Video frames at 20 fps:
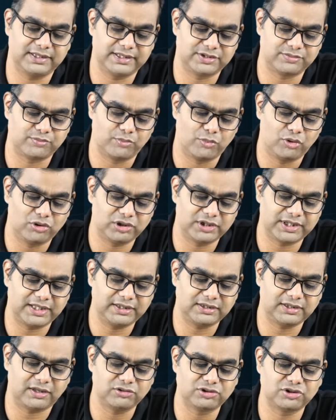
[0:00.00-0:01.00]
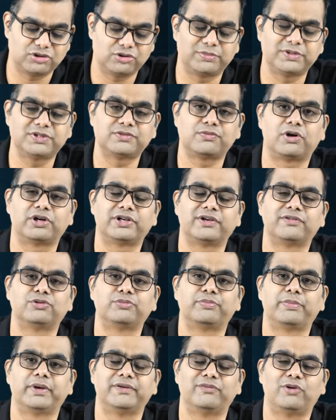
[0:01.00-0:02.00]
is more than 1,000 rupees what you have
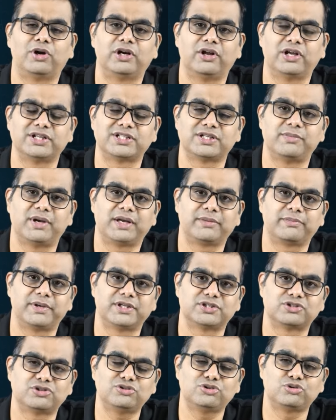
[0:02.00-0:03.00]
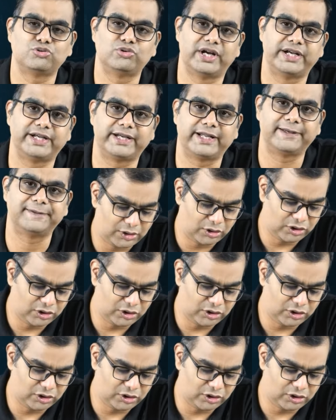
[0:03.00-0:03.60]
to pay, what Deutsche Bank pays to student A.